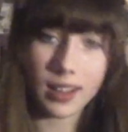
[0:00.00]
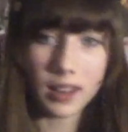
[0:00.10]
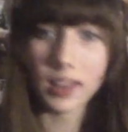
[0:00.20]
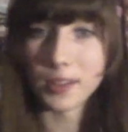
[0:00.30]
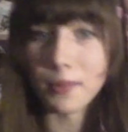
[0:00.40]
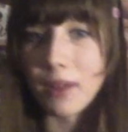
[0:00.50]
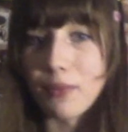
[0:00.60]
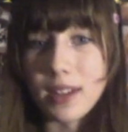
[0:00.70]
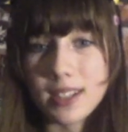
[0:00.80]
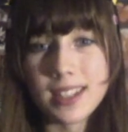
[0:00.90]
lot of my
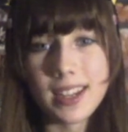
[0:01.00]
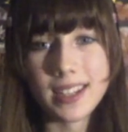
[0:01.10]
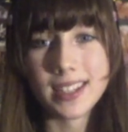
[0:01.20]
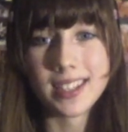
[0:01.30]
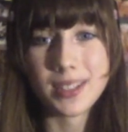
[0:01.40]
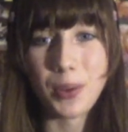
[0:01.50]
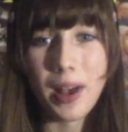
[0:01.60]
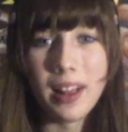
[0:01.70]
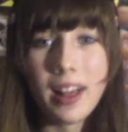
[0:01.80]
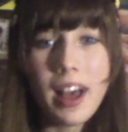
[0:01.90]
friends say this as
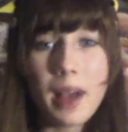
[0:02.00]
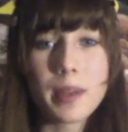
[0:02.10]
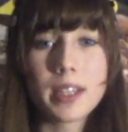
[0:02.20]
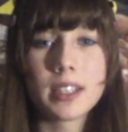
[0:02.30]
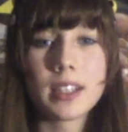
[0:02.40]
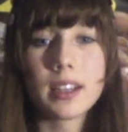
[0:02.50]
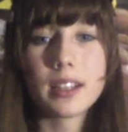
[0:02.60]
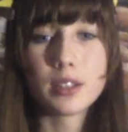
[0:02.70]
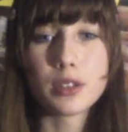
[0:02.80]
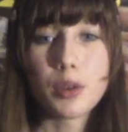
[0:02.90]
well. I mean,
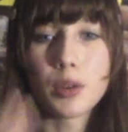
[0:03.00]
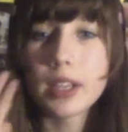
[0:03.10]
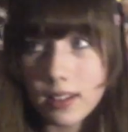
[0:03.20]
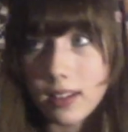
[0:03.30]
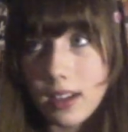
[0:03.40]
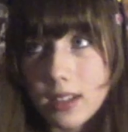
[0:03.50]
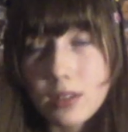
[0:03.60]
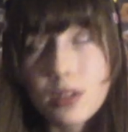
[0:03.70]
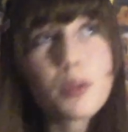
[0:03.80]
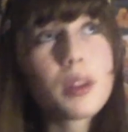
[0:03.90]
I don't
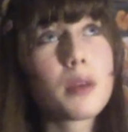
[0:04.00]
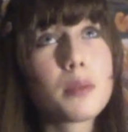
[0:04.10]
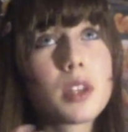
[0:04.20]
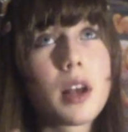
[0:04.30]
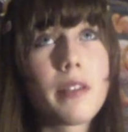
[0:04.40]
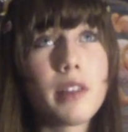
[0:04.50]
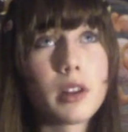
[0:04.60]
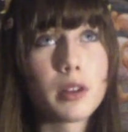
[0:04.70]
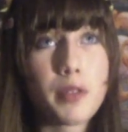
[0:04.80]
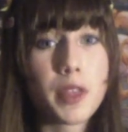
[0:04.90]
only observe a
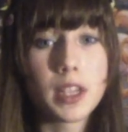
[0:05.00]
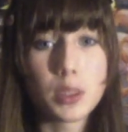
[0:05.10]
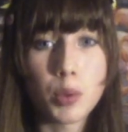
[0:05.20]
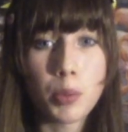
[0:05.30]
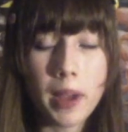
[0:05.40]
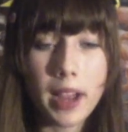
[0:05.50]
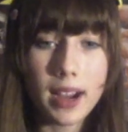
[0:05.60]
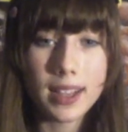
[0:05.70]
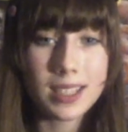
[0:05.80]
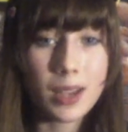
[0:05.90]
lot of things with my
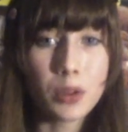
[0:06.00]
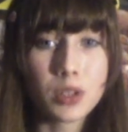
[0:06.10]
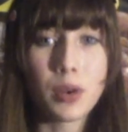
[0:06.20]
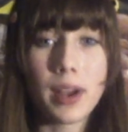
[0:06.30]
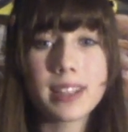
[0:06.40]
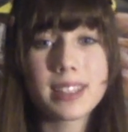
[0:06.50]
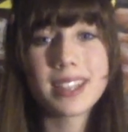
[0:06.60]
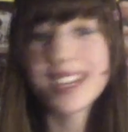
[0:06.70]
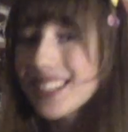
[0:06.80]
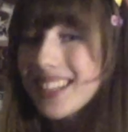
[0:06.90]
eyes, I also
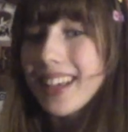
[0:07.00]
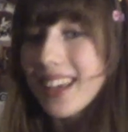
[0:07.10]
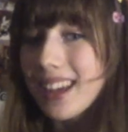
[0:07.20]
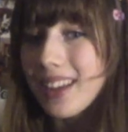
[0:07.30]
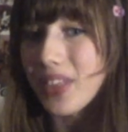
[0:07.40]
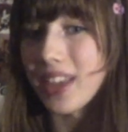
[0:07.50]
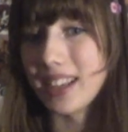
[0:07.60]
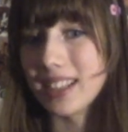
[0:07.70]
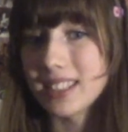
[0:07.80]
accidentally hear things.